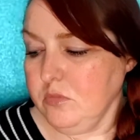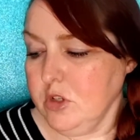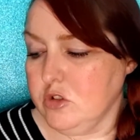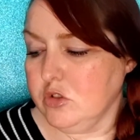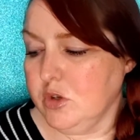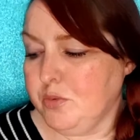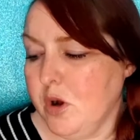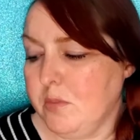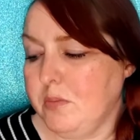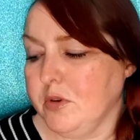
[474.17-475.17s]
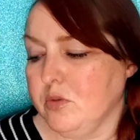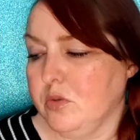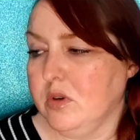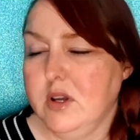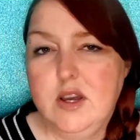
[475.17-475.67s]
So you'll probably
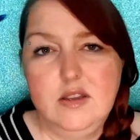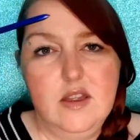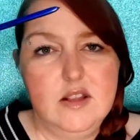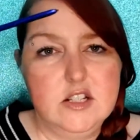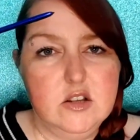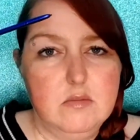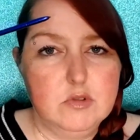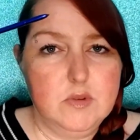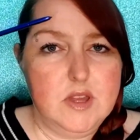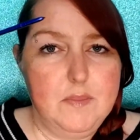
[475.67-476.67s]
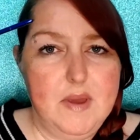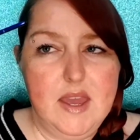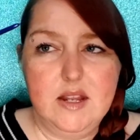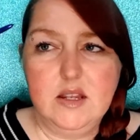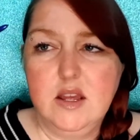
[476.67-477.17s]
know that this comes with a
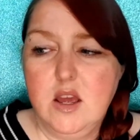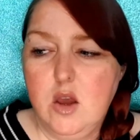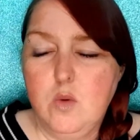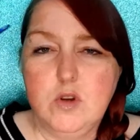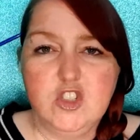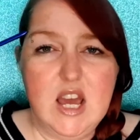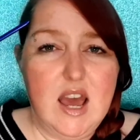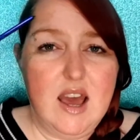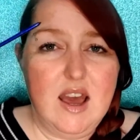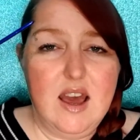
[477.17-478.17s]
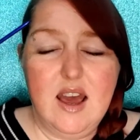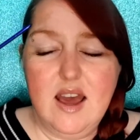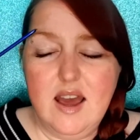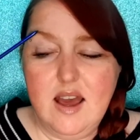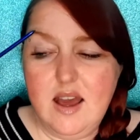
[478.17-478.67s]
pen, which I
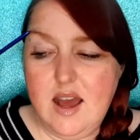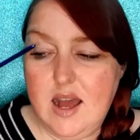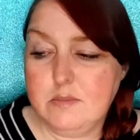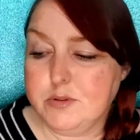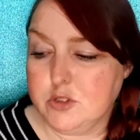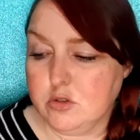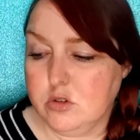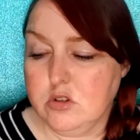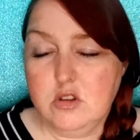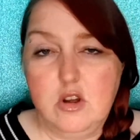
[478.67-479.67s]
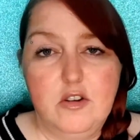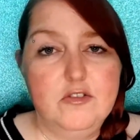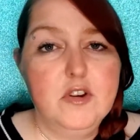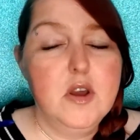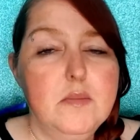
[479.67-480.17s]
absolutely
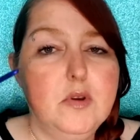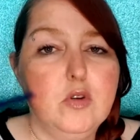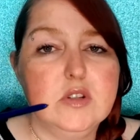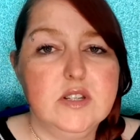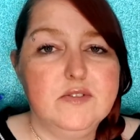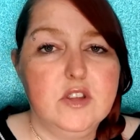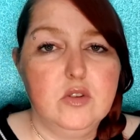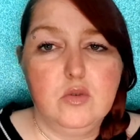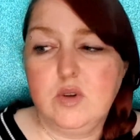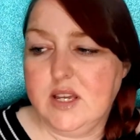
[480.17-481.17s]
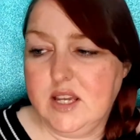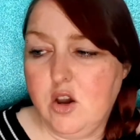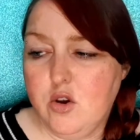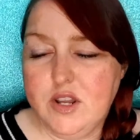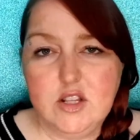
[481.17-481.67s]
love. Because I've got the Note 8, I
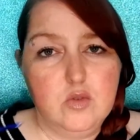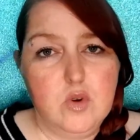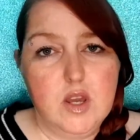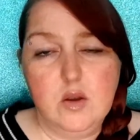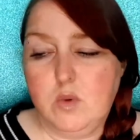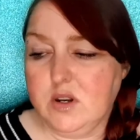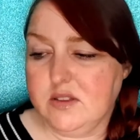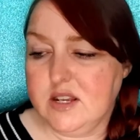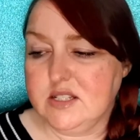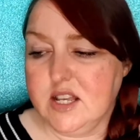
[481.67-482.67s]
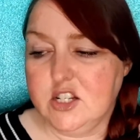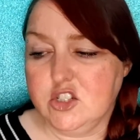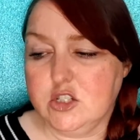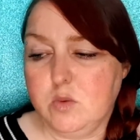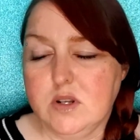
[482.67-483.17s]
already know how to work this, and it
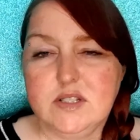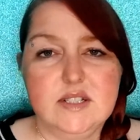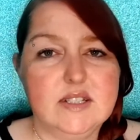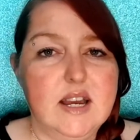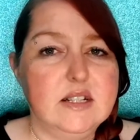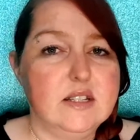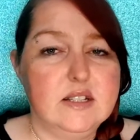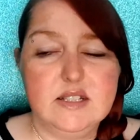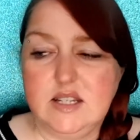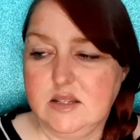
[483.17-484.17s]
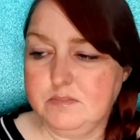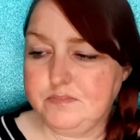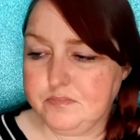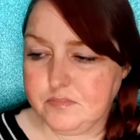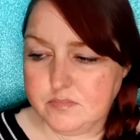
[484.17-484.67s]
just works exactly the same.
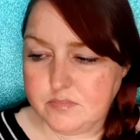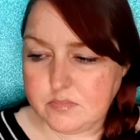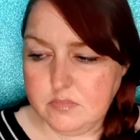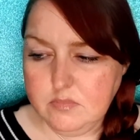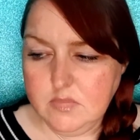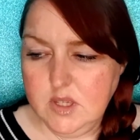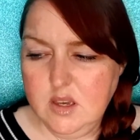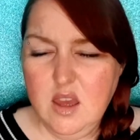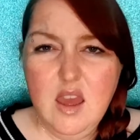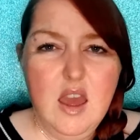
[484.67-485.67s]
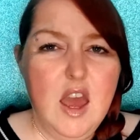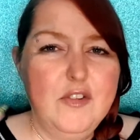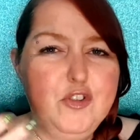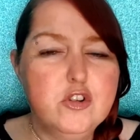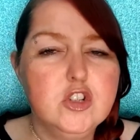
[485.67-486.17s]

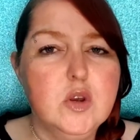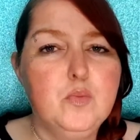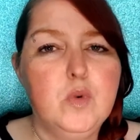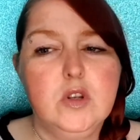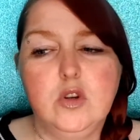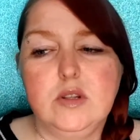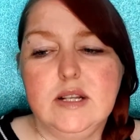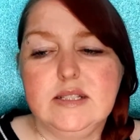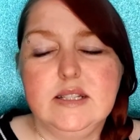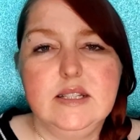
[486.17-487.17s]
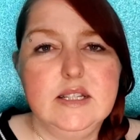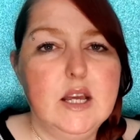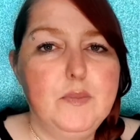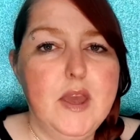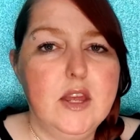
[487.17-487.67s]
If you're someone who doesn't need a
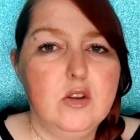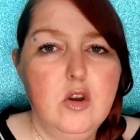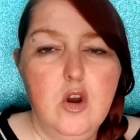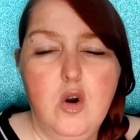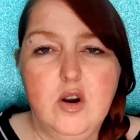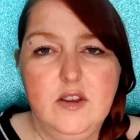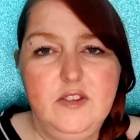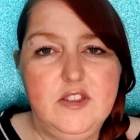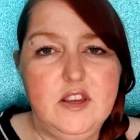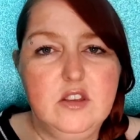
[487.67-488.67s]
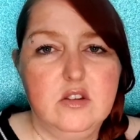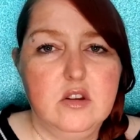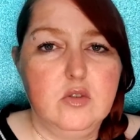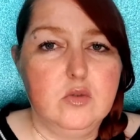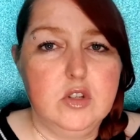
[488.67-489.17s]
pen, or if you think you're
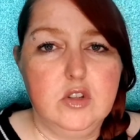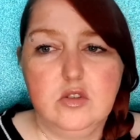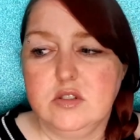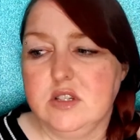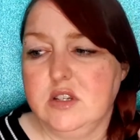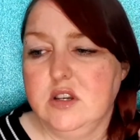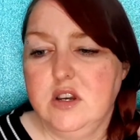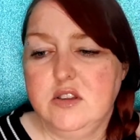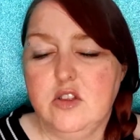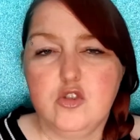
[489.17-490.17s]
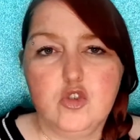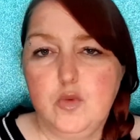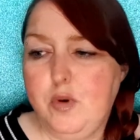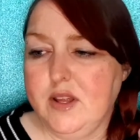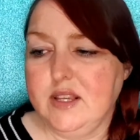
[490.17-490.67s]
not going to use it, then there's no
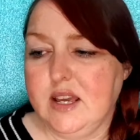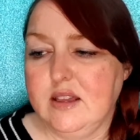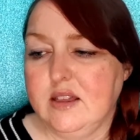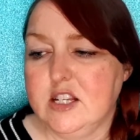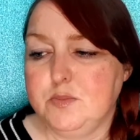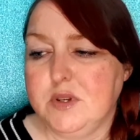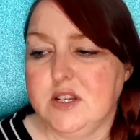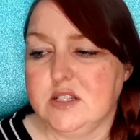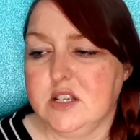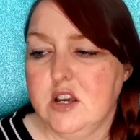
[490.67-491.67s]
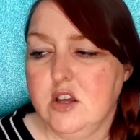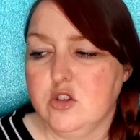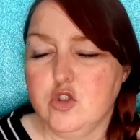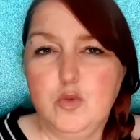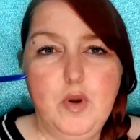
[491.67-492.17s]
point in getting this, because
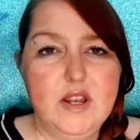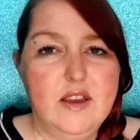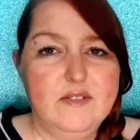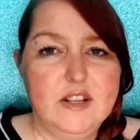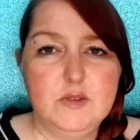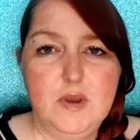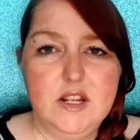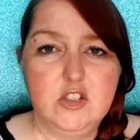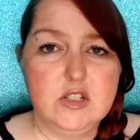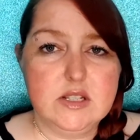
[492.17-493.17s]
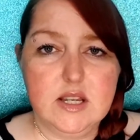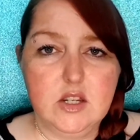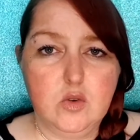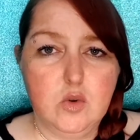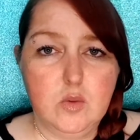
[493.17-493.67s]
there's no point in having this pen and just letting
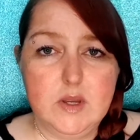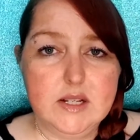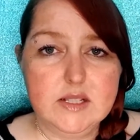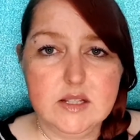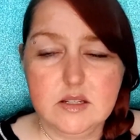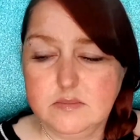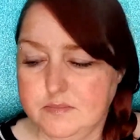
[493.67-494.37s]
it go to waste.